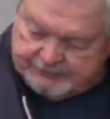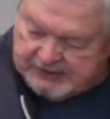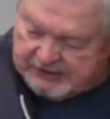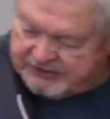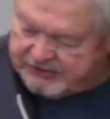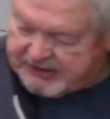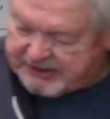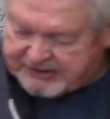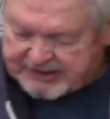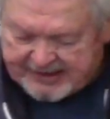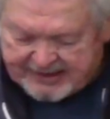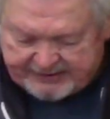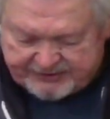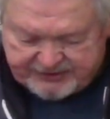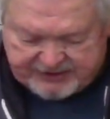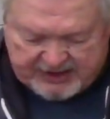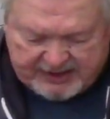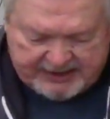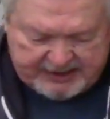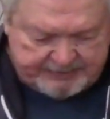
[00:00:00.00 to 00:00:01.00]
Set that
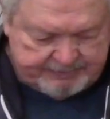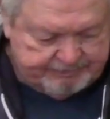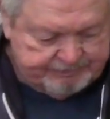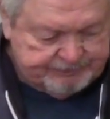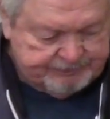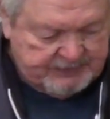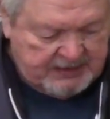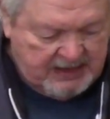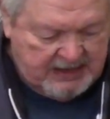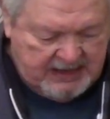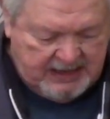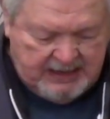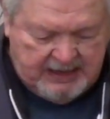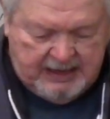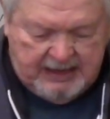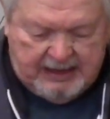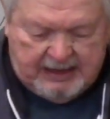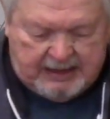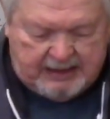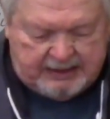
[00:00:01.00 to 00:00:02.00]
aside.
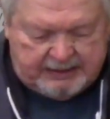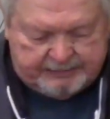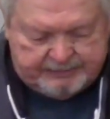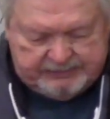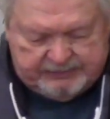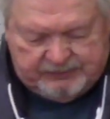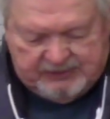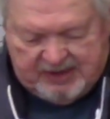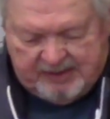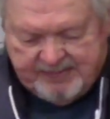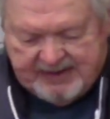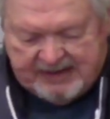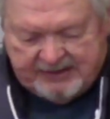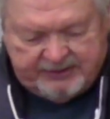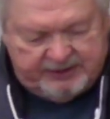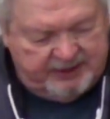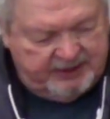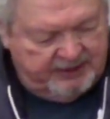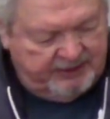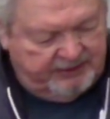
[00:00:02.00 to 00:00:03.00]
When I
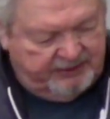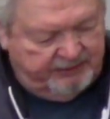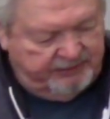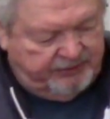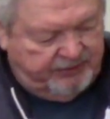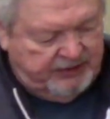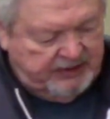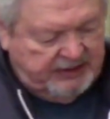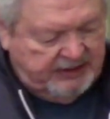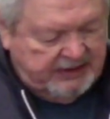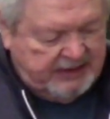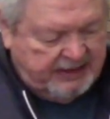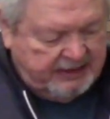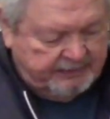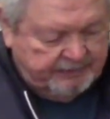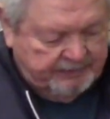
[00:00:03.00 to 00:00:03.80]
mount the